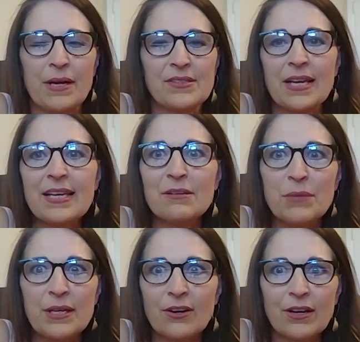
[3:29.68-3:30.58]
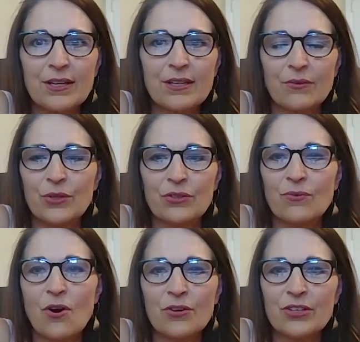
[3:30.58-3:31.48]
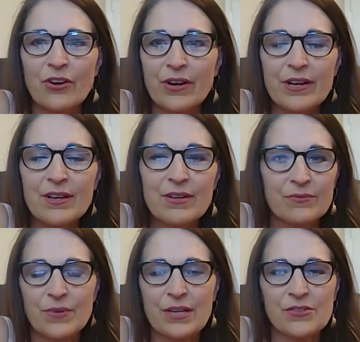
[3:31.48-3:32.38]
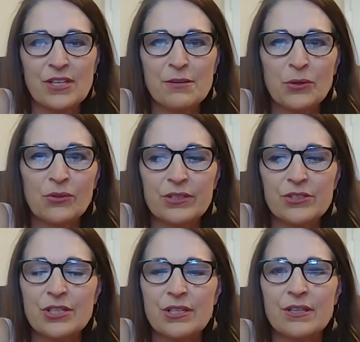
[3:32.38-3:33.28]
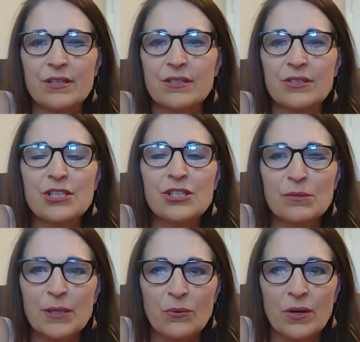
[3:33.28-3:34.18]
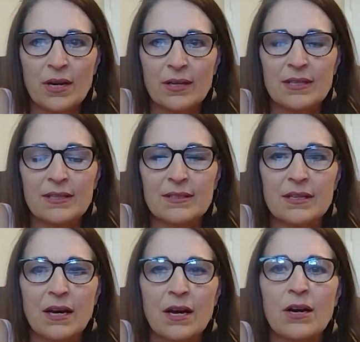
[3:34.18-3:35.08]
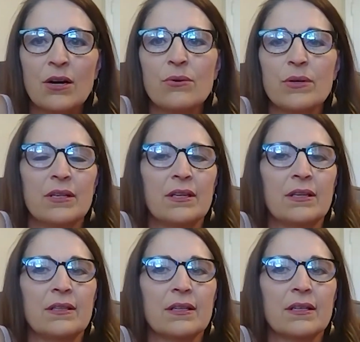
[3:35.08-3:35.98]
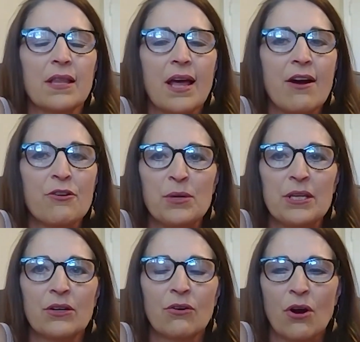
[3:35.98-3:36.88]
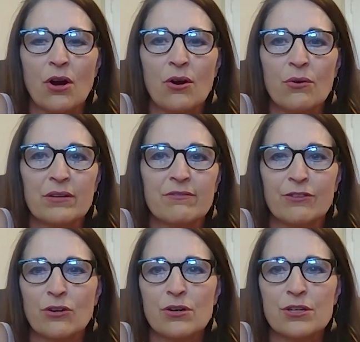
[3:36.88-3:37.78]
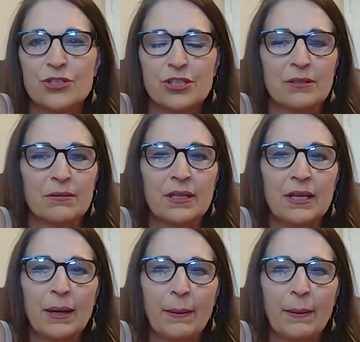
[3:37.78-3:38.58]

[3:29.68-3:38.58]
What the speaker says: by taking me on it with the wrong degree as a chemical engineer and teaching me what I needed to know and allowing me to grow and flourish and